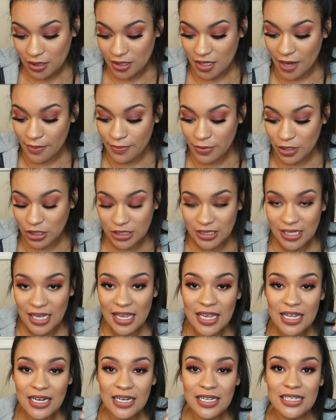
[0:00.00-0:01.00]
Number
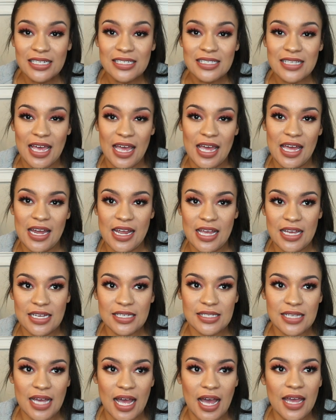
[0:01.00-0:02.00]
10 is
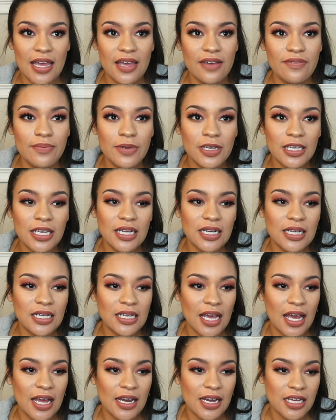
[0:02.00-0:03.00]
headaches. I have been
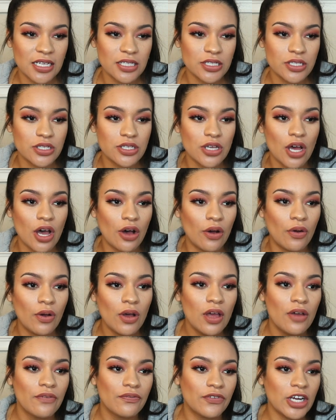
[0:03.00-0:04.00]
getting headaches so
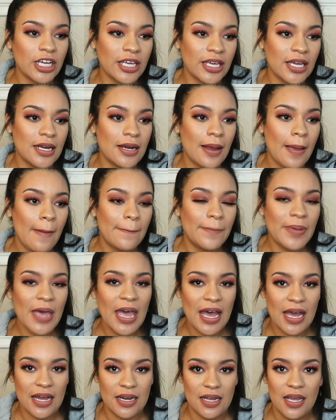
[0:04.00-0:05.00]
freaking
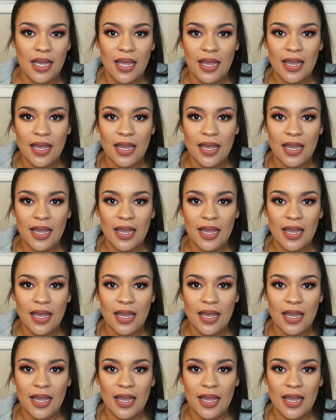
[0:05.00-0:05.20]
bad.